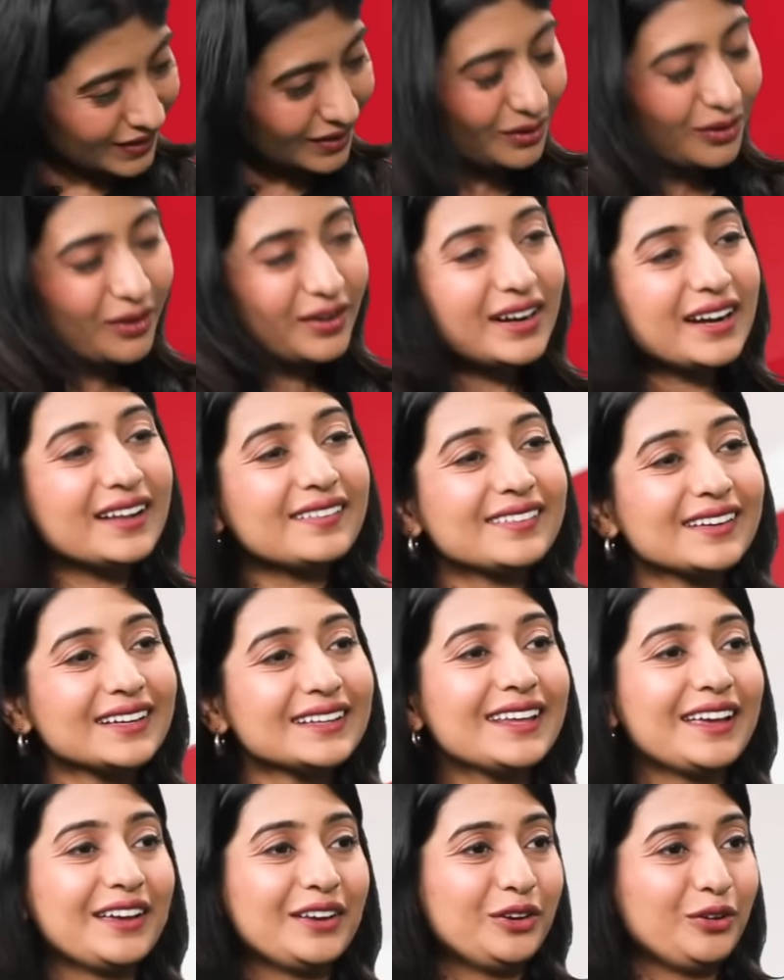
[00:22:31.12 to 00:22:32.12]
All right, sir.
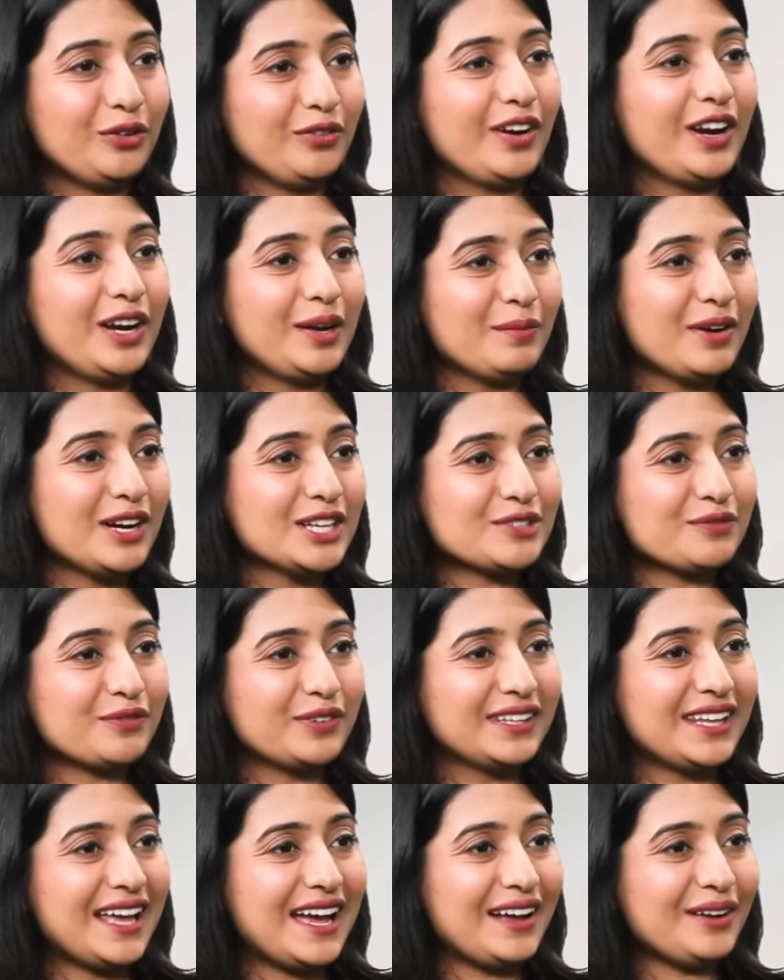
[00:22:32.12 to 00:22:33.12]
Thank you very much for
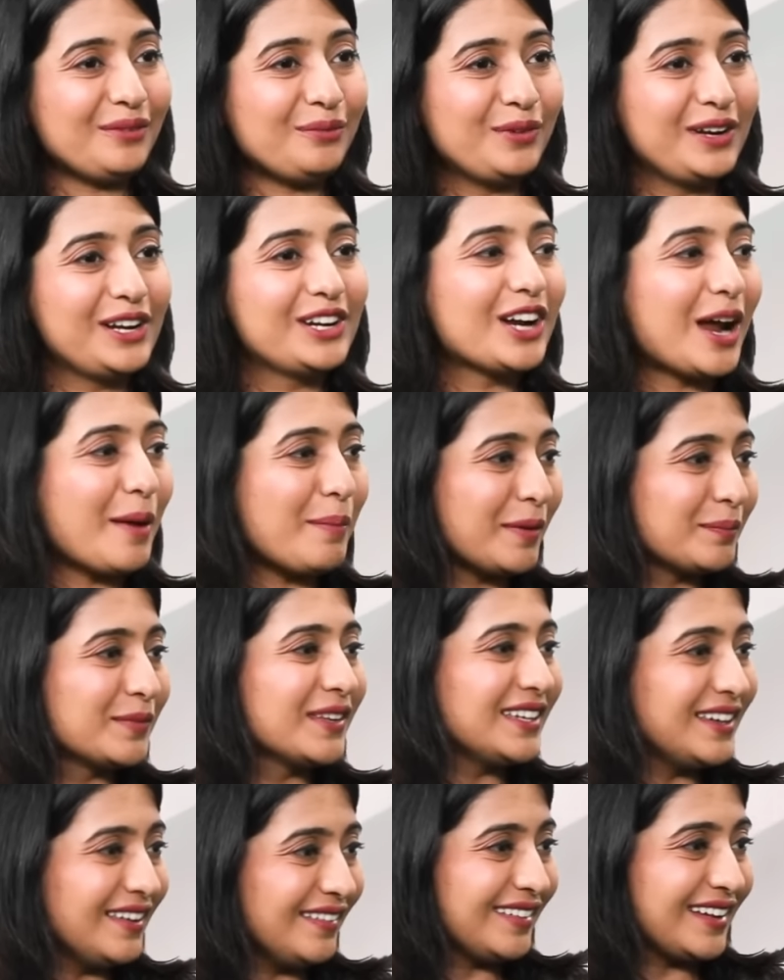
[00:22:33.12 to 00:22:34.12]
that. We'll wrap up the
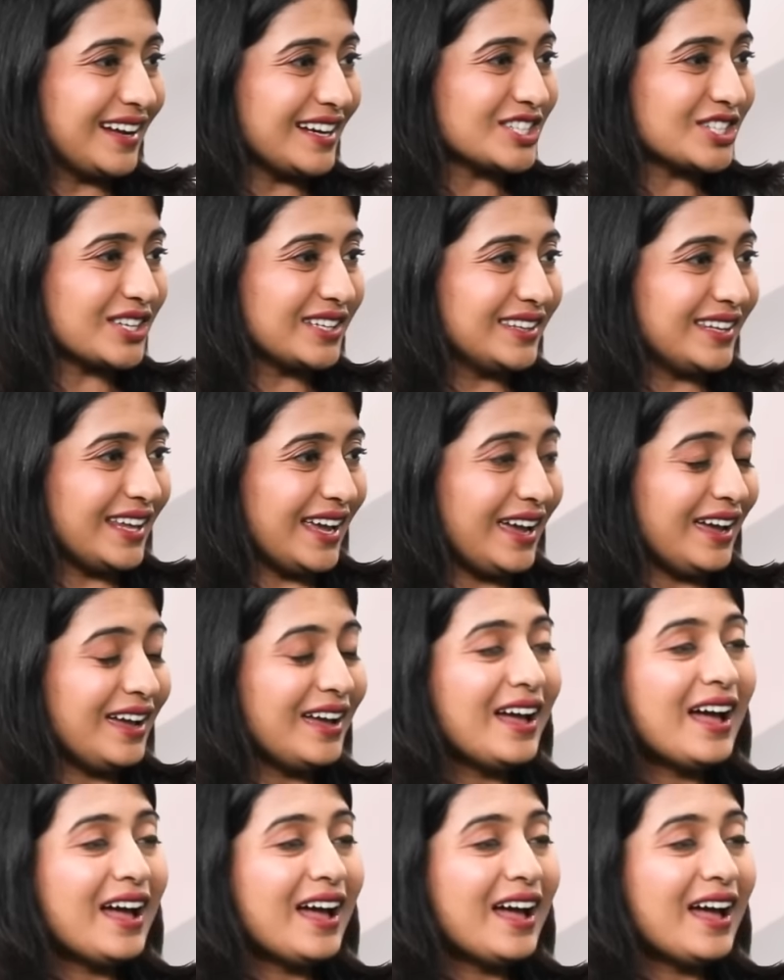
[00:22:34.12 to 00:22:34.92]
discussion there.